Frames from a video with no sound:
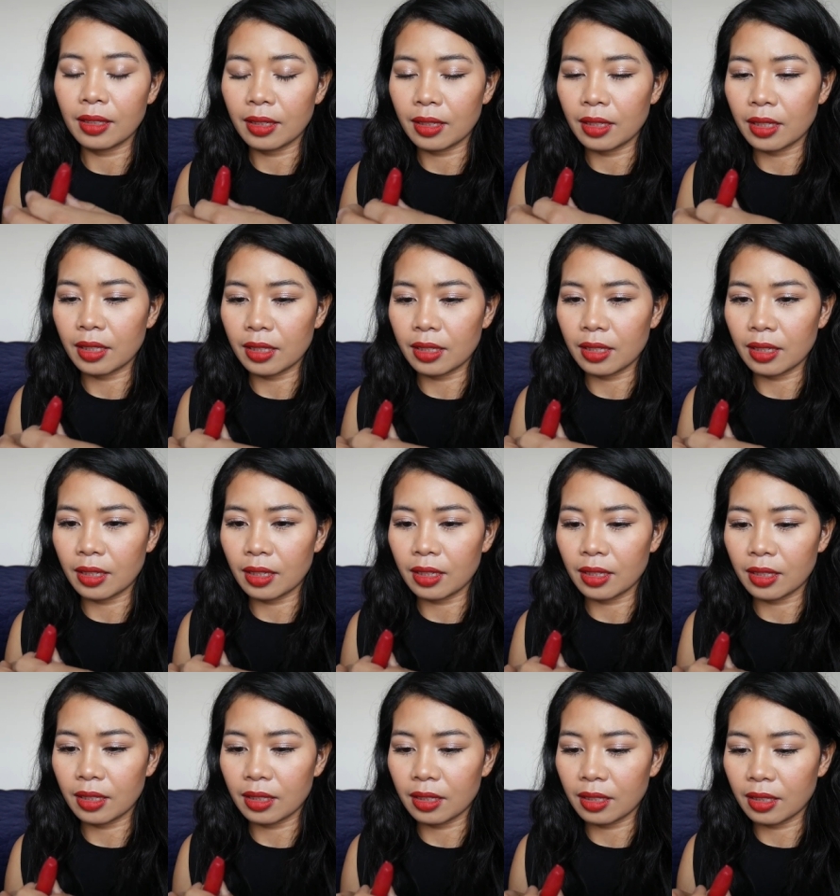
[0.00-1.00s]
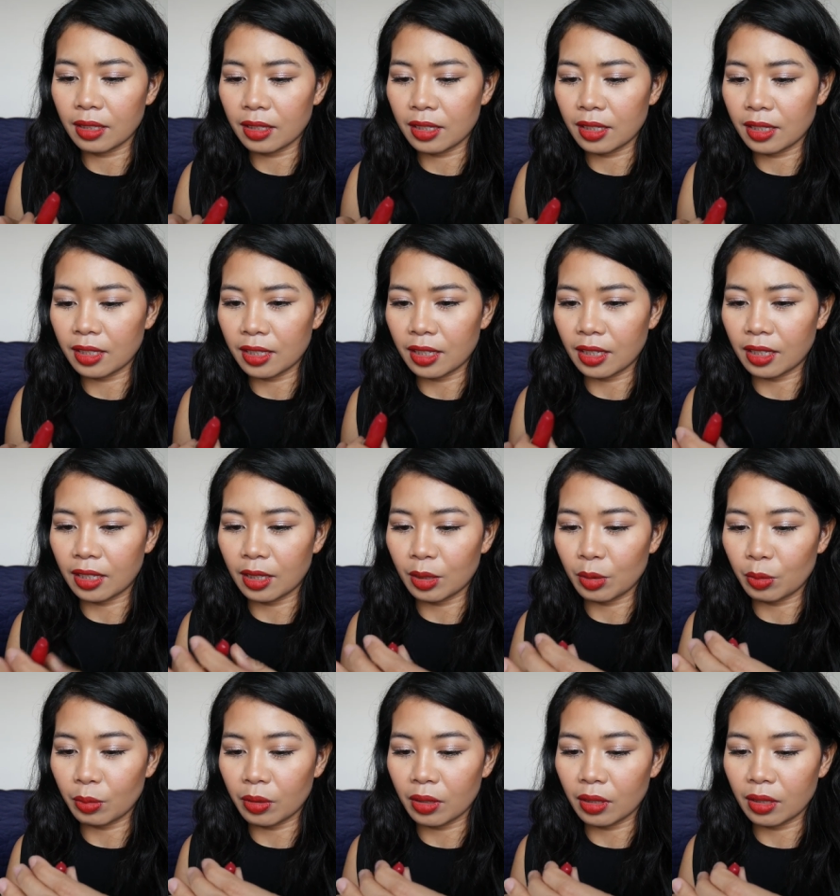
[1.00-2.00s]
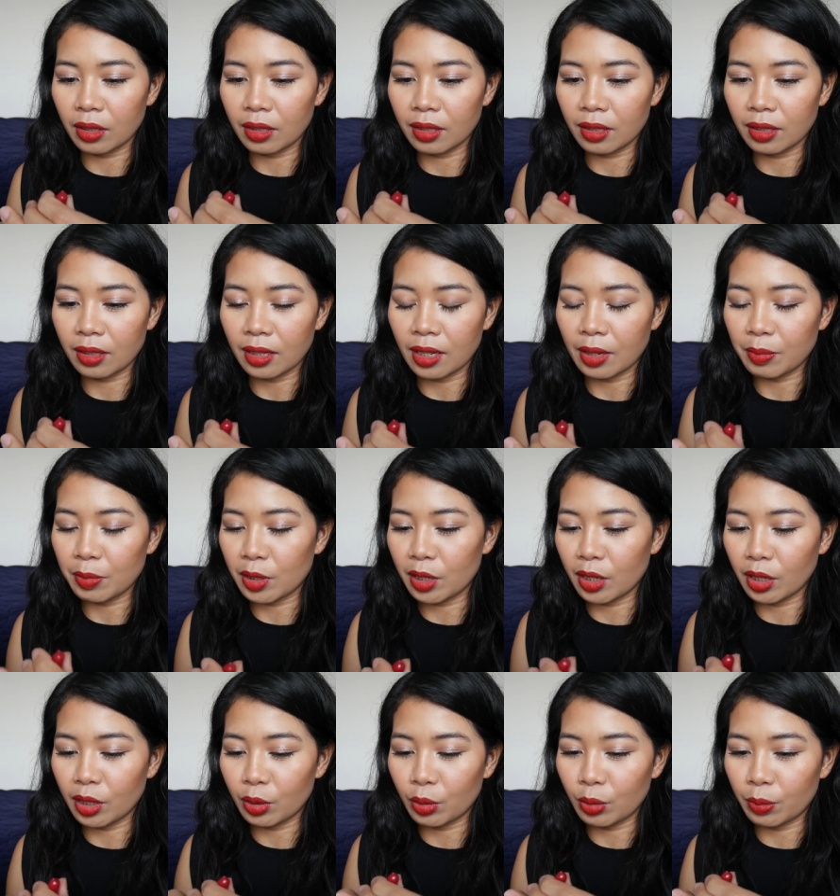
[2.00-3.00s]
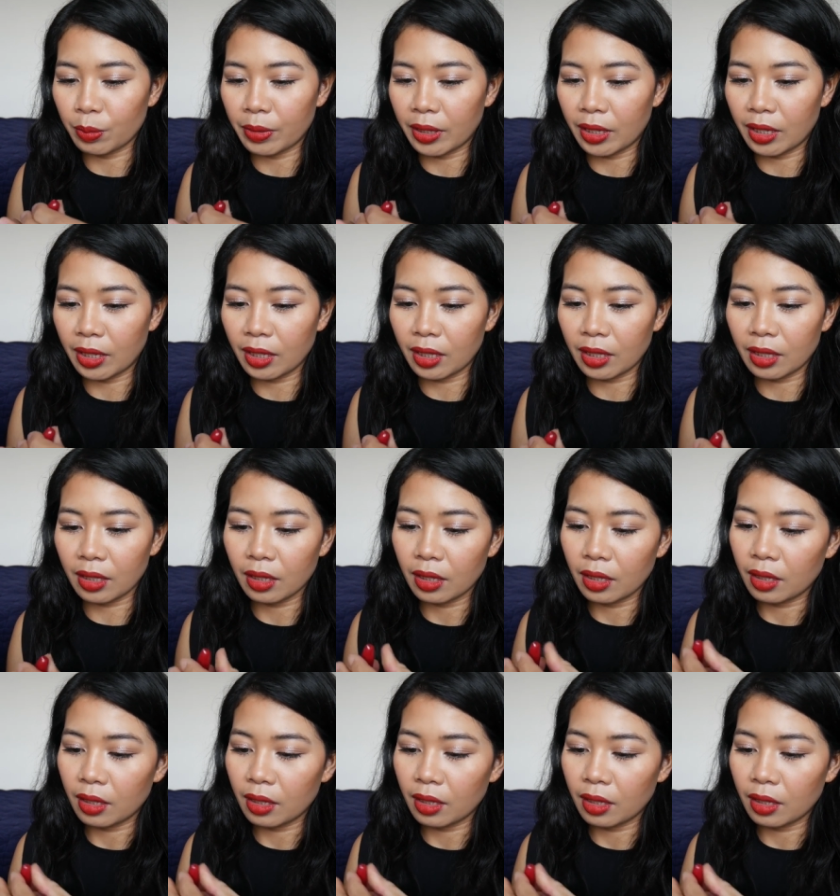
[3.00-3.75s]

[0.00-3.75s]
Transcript: let's see let's check this one I'm scared to break it